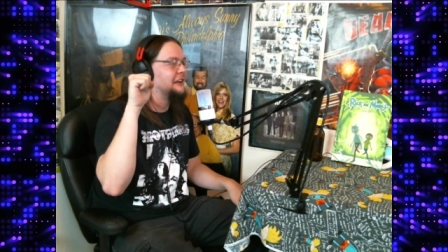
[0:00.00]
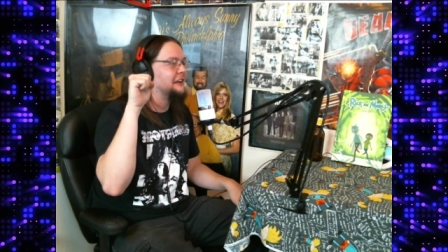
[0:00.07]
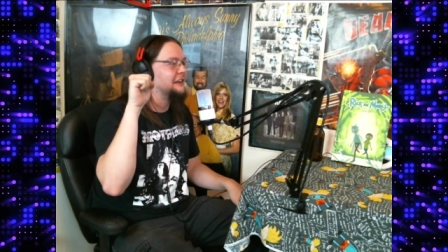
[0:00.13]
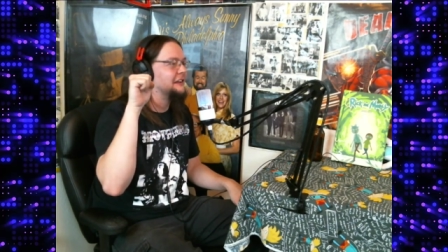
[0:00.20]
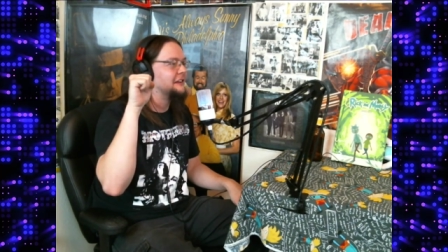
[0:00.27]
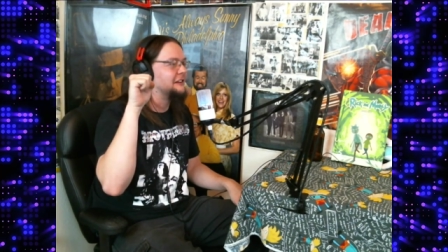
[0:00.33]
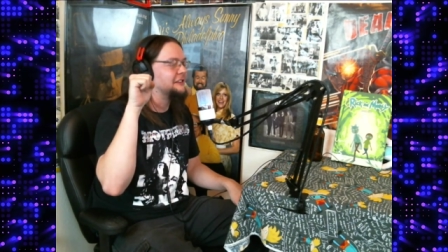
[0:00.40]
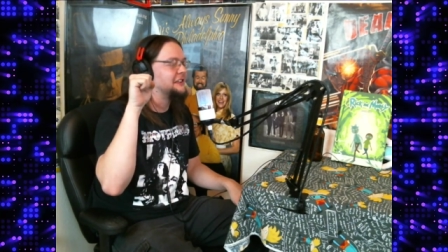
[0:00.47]

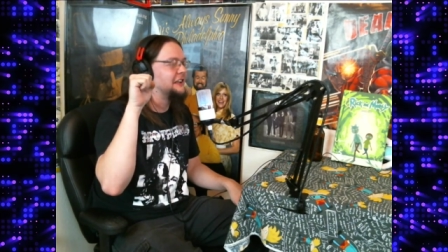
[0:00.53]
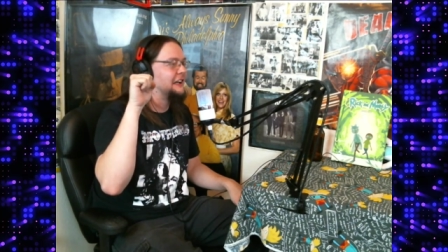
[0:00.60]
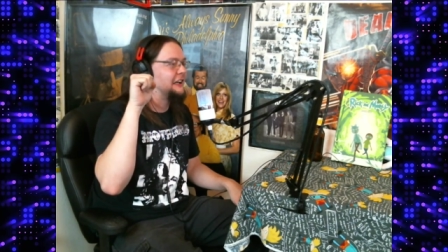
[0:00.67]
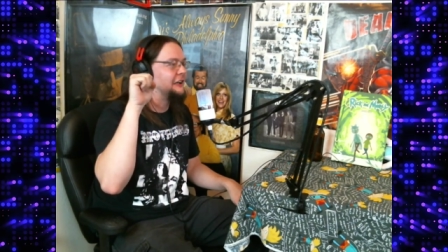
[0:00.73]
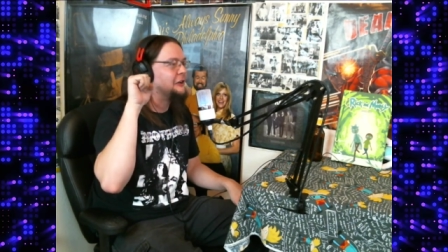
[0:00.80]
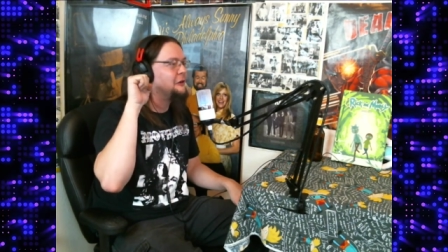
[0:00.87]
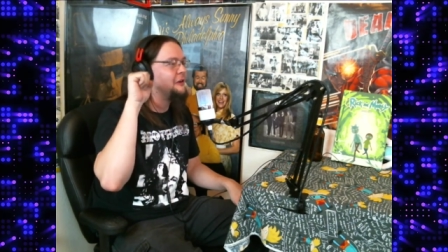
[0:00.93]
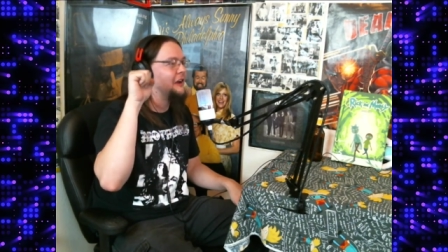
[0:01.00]
there's like a
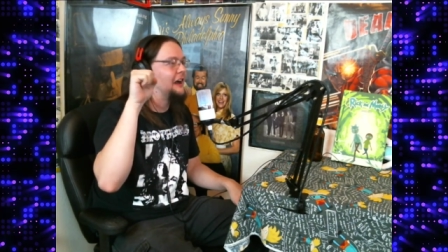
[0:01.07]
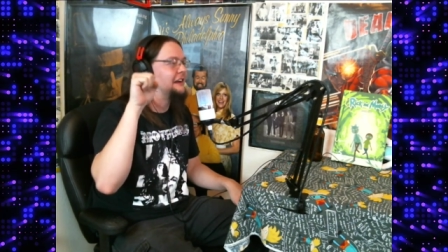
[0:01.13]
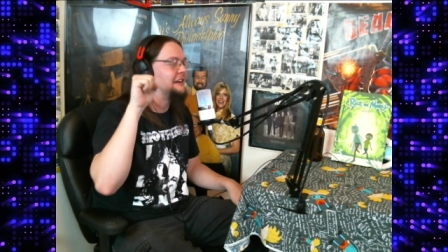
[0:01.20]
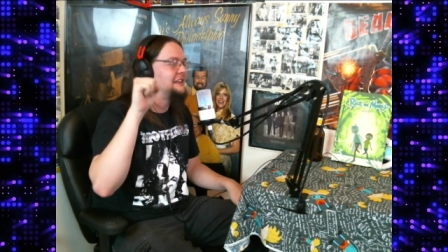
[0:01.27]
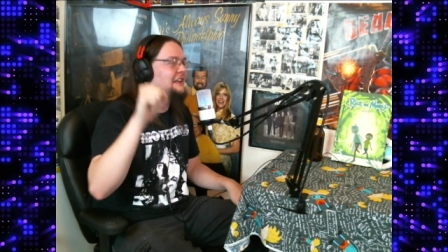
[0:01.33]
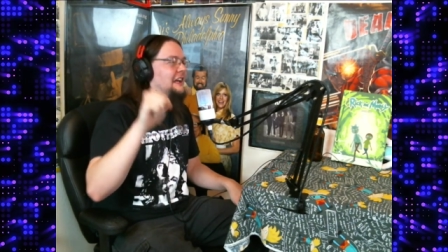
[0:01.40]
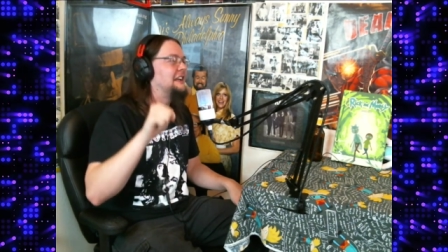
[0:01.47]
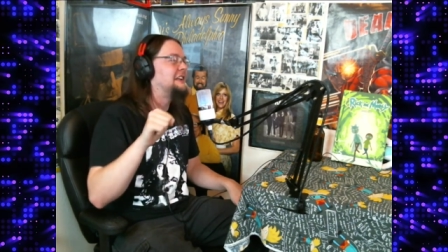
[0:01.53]
United
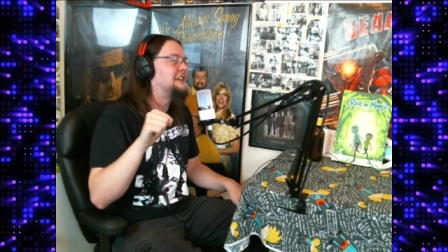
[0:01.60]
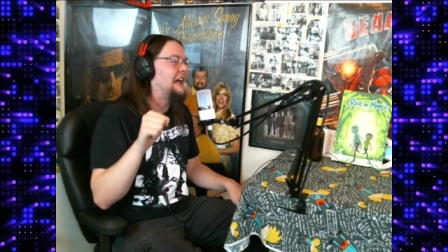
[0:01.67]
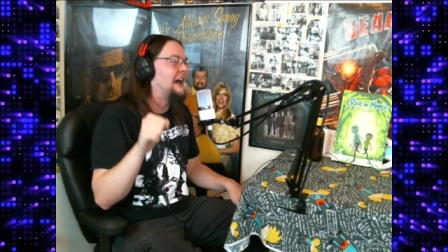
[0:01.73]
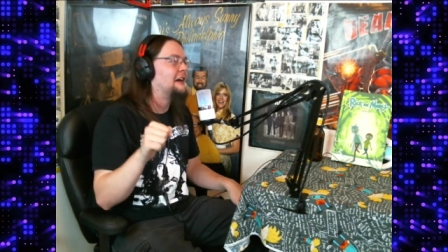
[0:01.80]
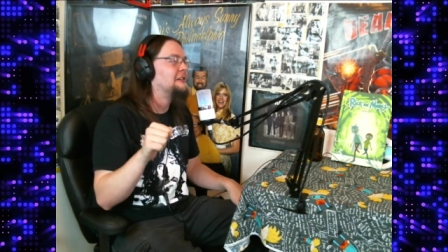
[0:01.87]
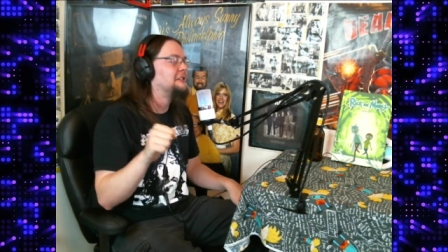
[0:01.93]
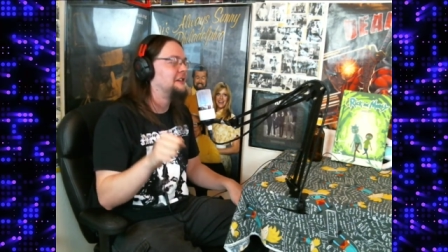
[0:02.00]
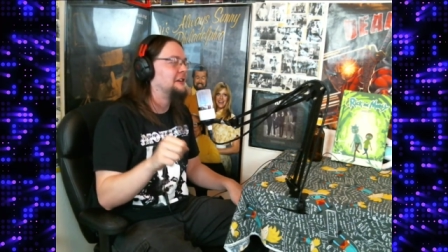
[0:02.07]
States
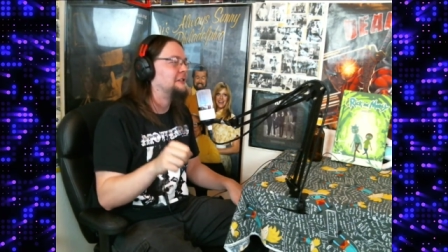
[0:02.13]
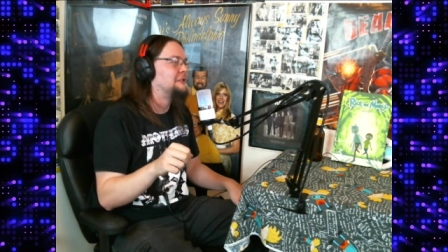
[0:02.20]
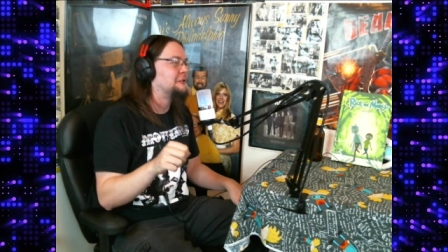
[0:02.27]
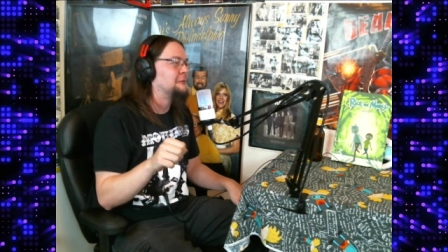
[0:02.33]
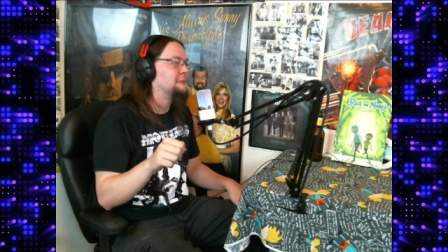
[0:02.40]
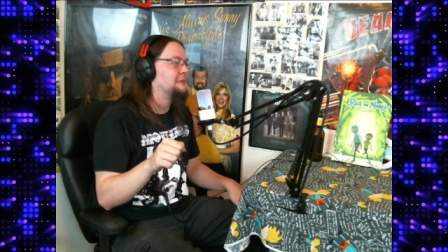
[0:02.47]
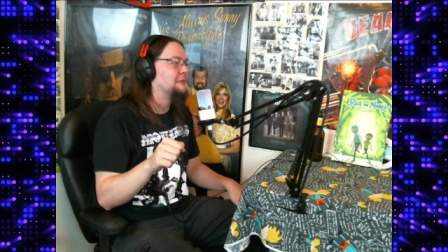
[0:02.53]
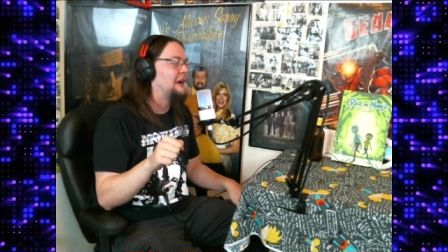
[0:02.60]
Down
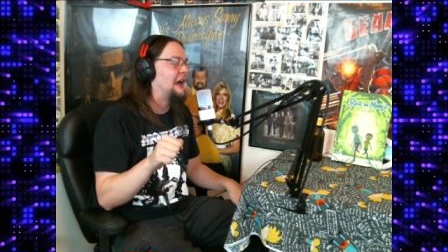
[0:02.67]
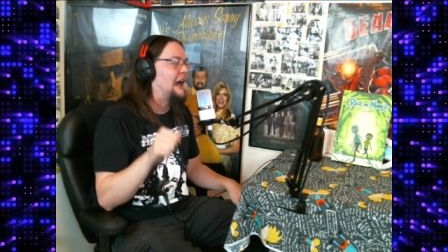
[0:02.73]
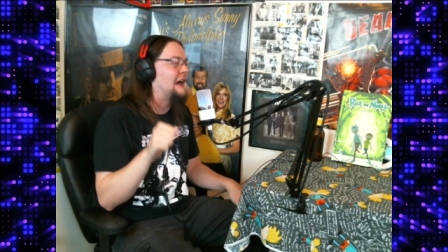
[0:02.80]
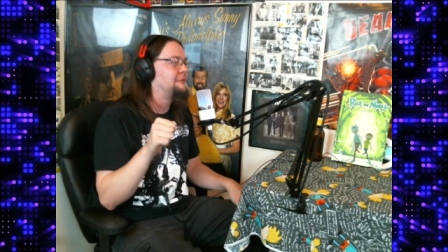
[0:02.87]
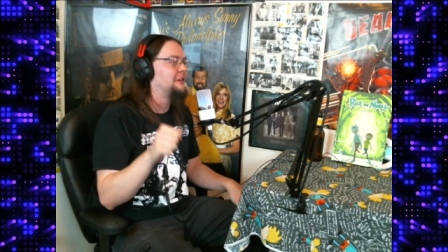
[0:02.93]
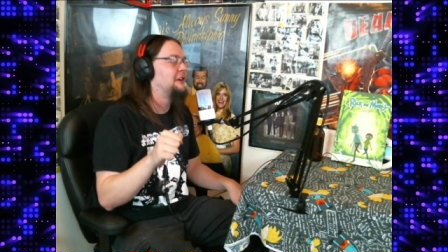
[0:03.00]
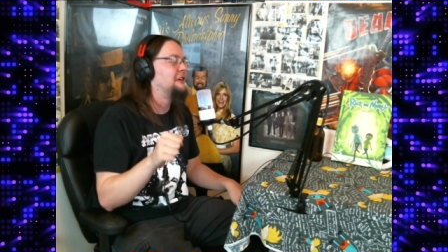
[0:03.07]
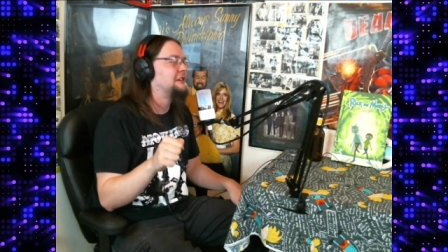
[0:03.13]
syndrome
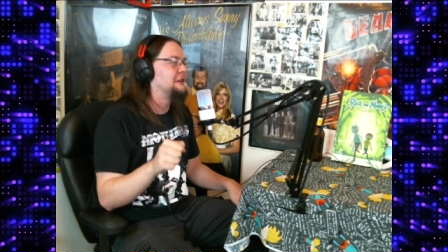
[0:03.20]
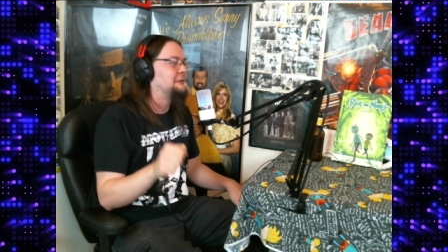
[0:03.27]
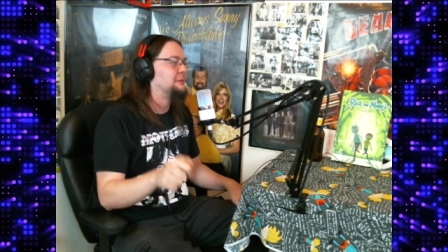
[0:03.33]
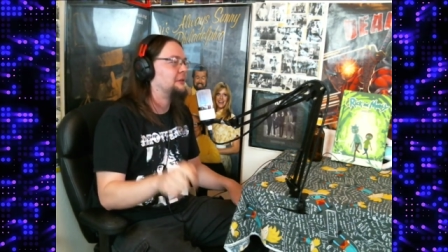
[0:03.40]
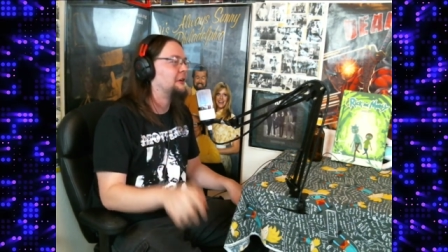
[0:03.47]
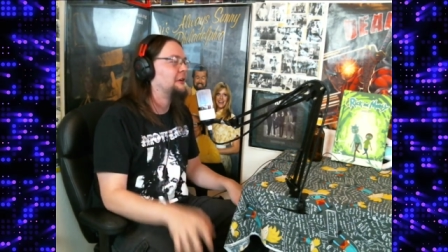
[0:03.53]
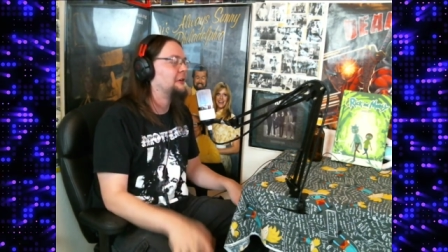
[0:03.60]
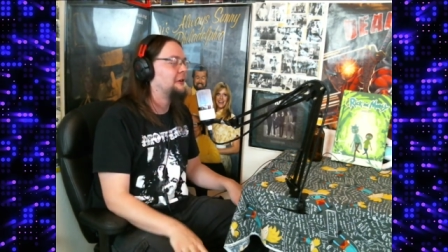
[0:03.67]
advocacy
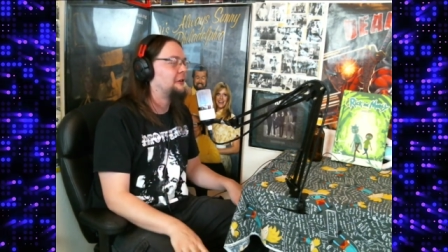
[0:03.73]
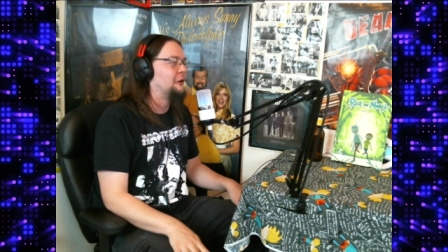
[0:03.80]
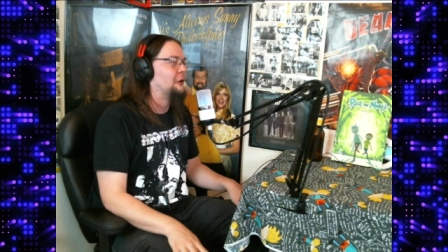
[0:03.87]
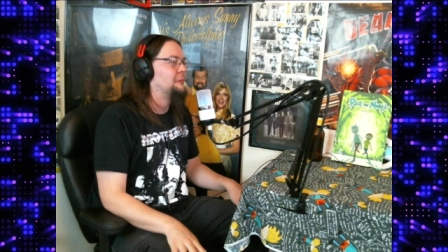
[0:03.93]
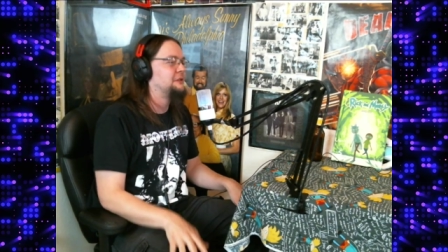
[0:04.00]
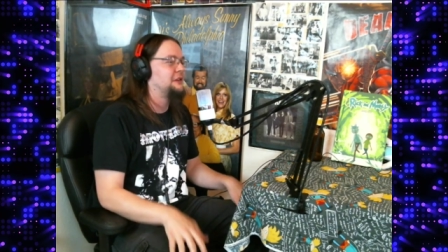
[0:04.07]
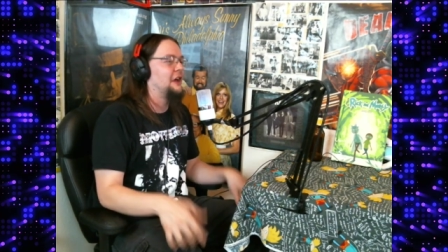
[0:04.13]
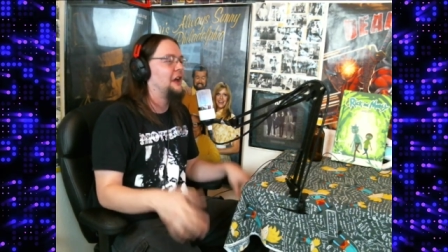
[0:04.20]
group
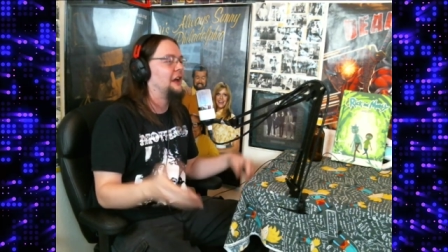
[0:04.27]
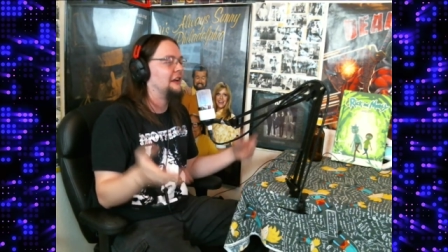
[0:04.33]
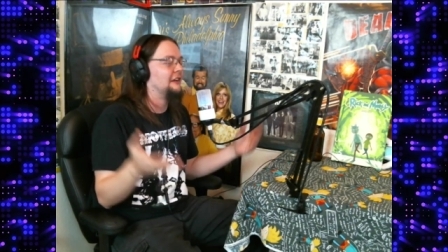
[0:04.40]
saying,